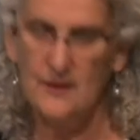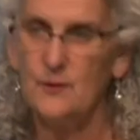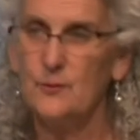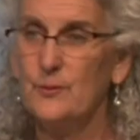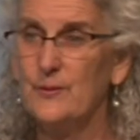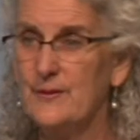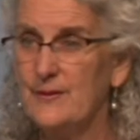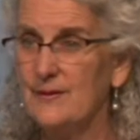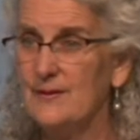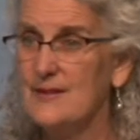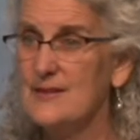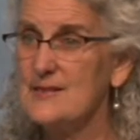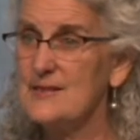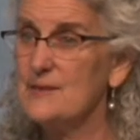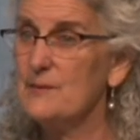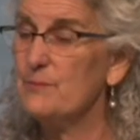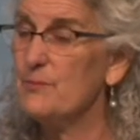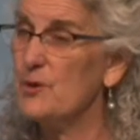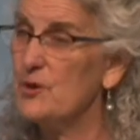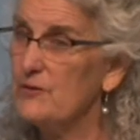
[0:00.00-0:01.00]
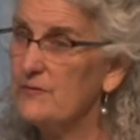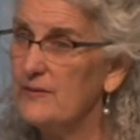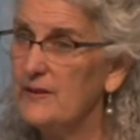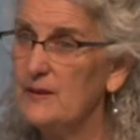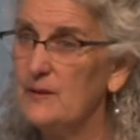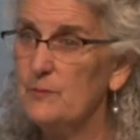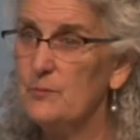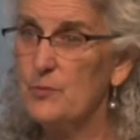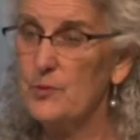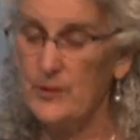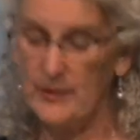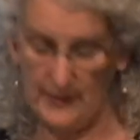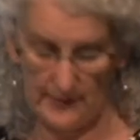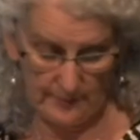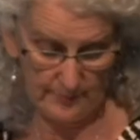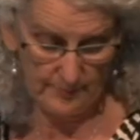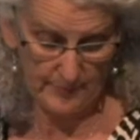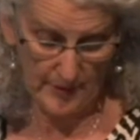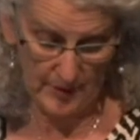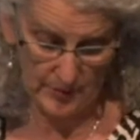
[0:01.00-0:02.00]
With a less than perfect pre
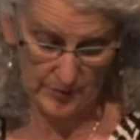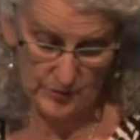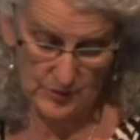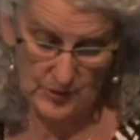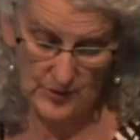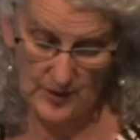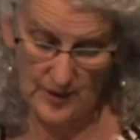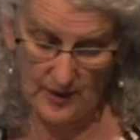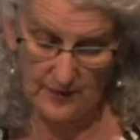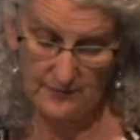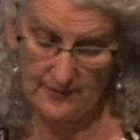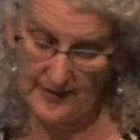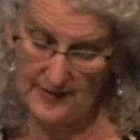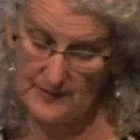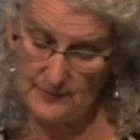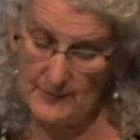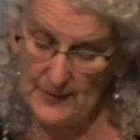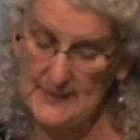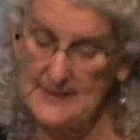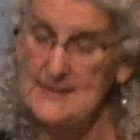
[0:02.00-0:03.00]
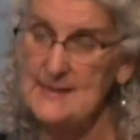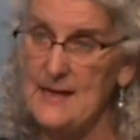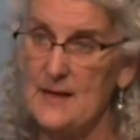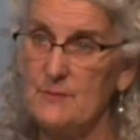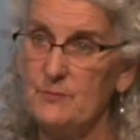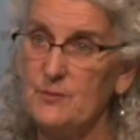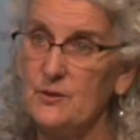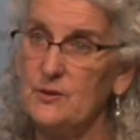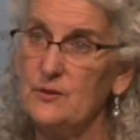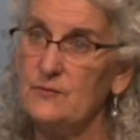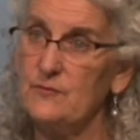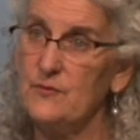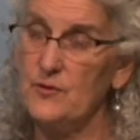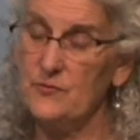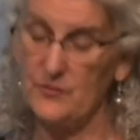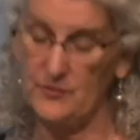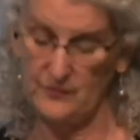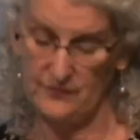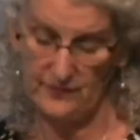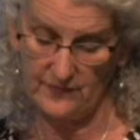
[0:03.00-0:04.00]
and post non-randomized sample of
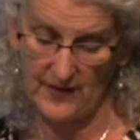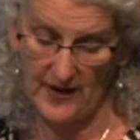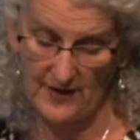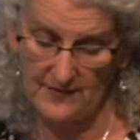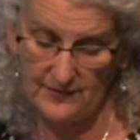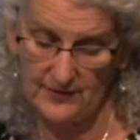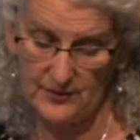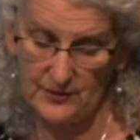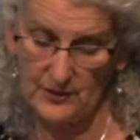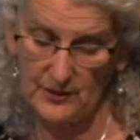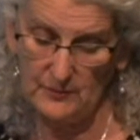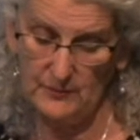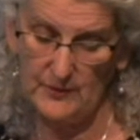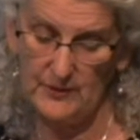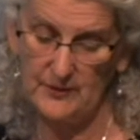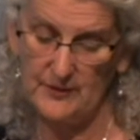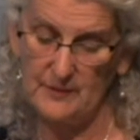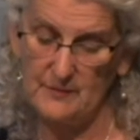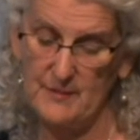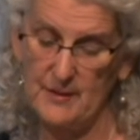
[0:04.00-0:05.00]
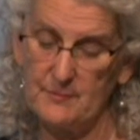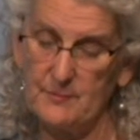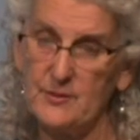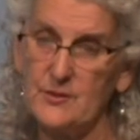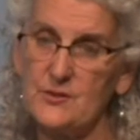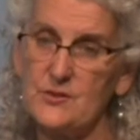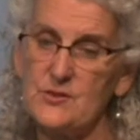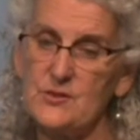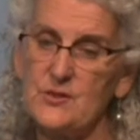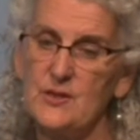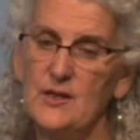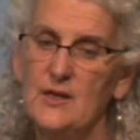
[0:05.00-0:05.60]
over 500 community members,